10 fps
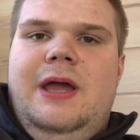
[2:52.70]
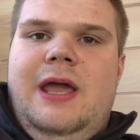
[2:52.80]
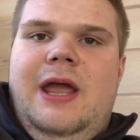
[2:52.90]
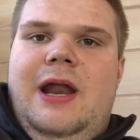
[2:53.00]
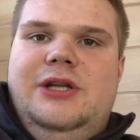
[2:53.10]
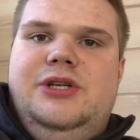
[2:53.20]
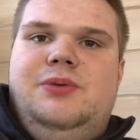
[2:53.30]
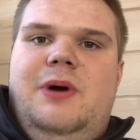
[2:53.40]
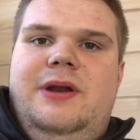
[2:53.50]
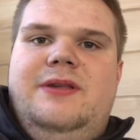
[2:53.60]
and I
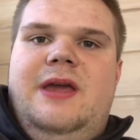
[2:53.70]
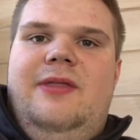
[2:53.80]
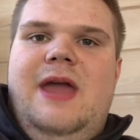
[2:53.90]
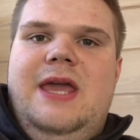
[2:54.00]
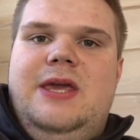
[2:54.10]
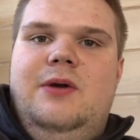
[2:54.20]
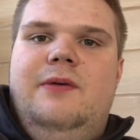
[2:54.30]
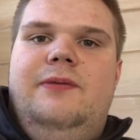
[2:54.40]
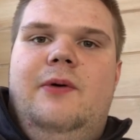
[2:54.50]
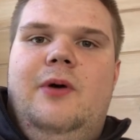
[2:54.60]
just wanted to say thank you
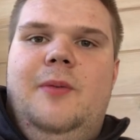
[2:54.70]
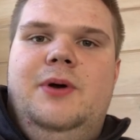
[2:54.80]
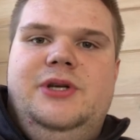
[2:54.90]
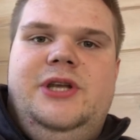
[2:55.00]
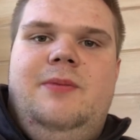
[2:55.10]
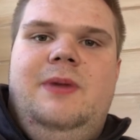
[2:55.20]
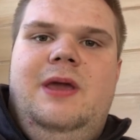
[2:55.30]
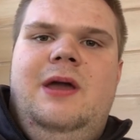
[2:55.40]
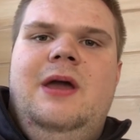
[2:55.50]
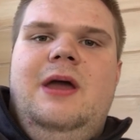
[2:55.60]
for pushing
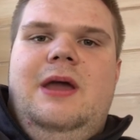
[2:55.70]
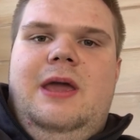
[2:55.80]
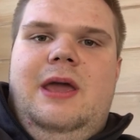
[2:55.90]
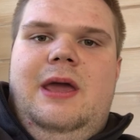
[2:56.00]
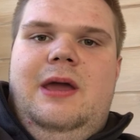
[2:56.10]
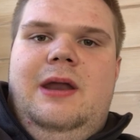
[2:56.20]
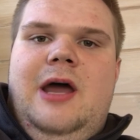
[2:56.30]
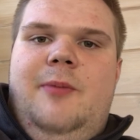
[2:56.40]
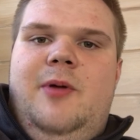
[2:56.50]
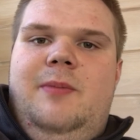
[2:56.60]
me and
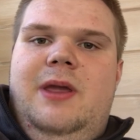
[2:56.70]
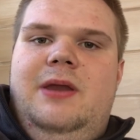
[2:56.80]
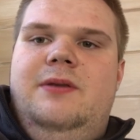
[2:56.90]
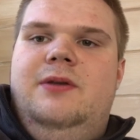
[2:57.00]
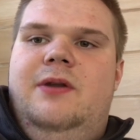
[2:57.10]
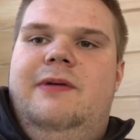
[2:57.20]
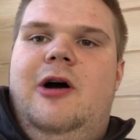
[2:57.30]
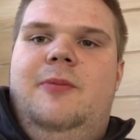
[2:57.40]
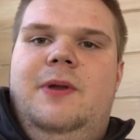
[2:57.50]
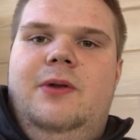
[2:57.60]
helping me to
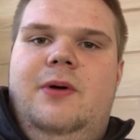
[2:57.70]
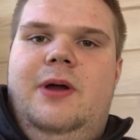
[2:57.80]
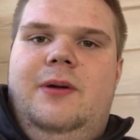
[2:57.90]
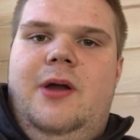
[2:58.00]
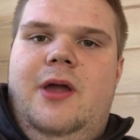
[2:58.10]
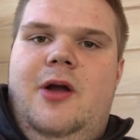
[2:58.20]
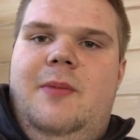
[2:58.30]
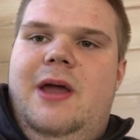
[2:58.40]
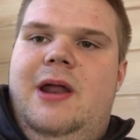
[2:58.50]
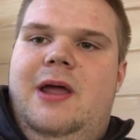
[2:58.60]
develop into a, a young
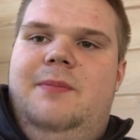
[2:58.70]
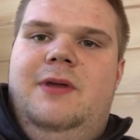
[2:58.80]
man I am